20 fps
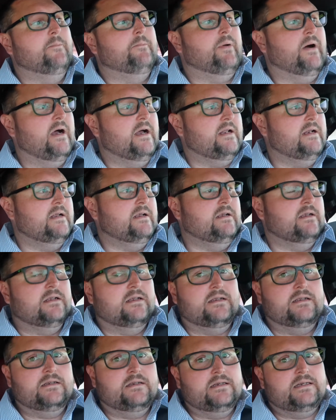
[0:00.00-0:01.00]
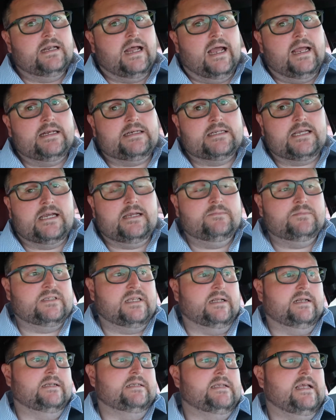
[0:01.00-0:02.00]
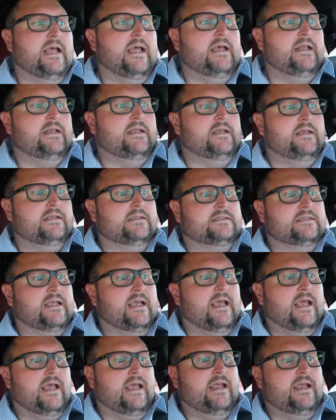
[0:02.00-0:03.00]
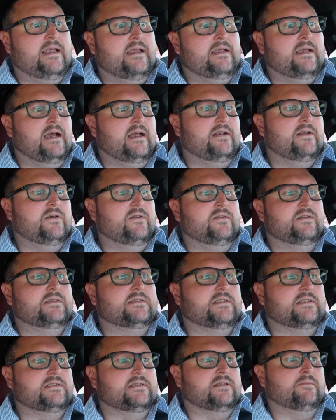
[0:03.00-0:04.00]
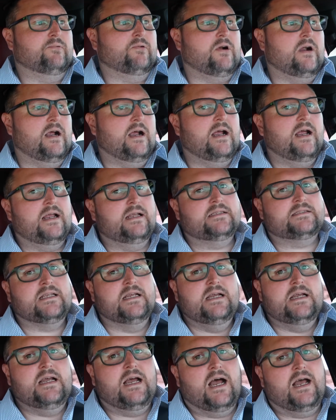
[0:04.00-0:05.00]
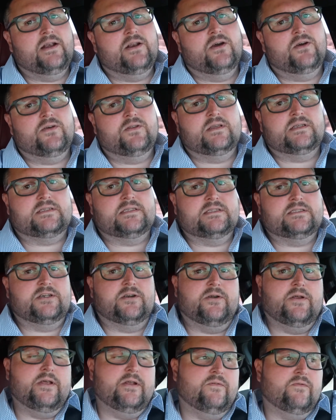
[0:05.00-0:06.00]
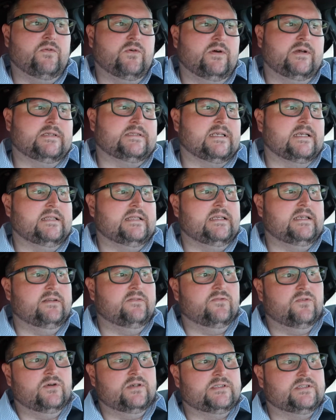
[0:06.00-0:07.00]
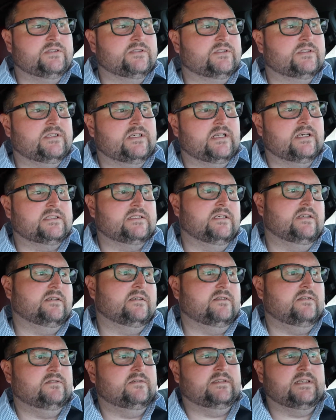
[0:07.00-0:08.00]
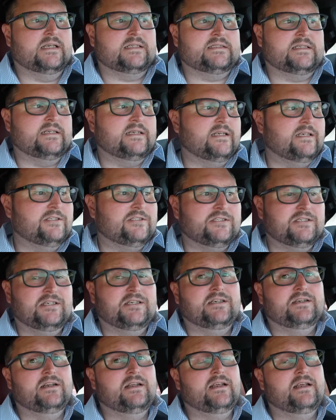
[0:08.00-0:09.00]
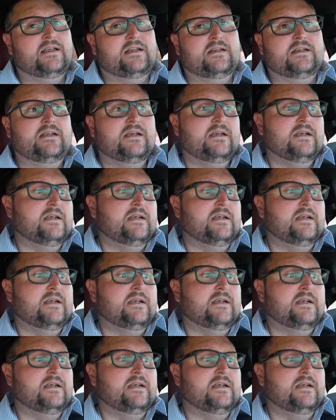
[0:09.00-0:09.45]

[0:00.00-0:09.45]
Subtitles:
but 9 times out of 10 it's, hey, I know this is the price, I know this is your invoice, and the invoice usually doesn't include destination and